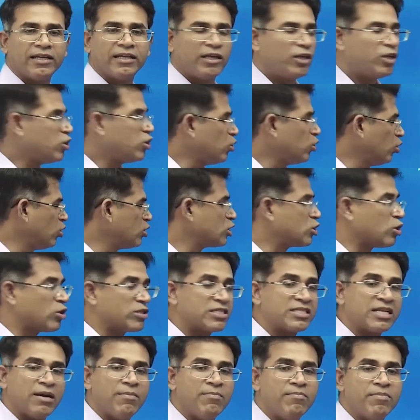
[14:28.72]
use those
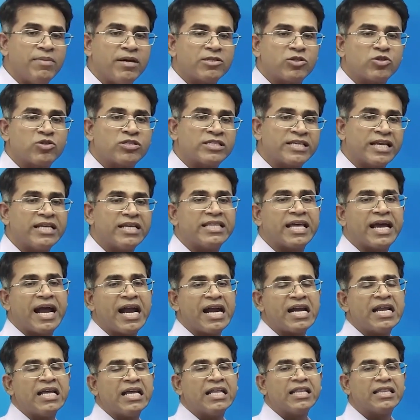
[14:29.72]
numbers to say
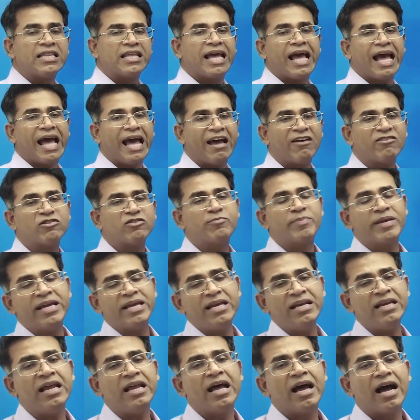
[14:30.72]
that there has
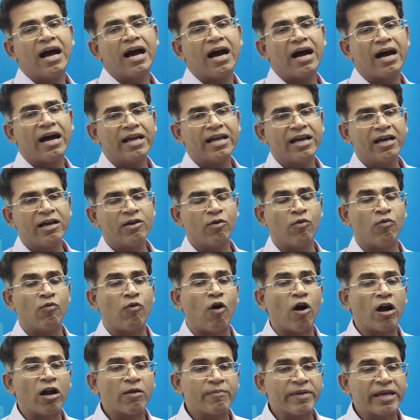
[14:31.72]
been higher
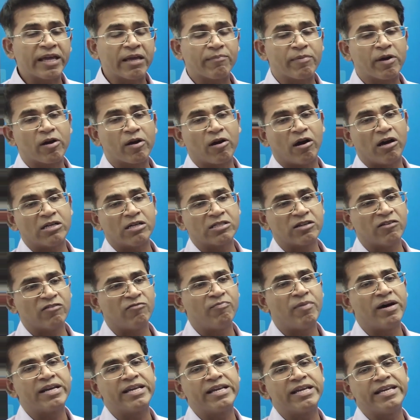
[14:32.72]
warming because of
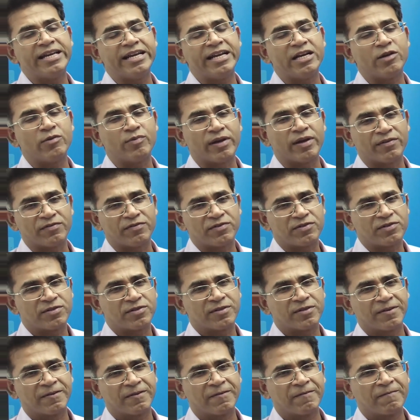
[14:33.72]
marine heat waves.
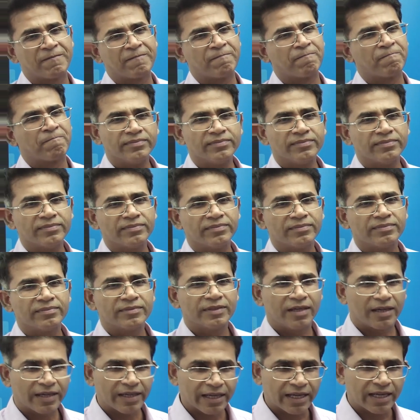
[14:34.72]

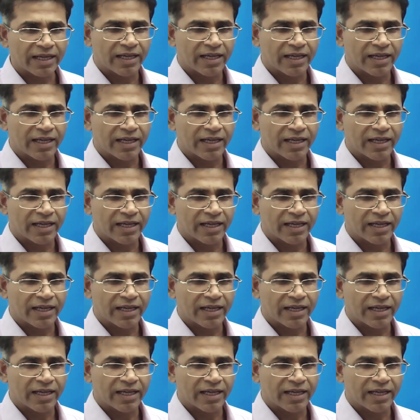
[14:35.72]
Okay.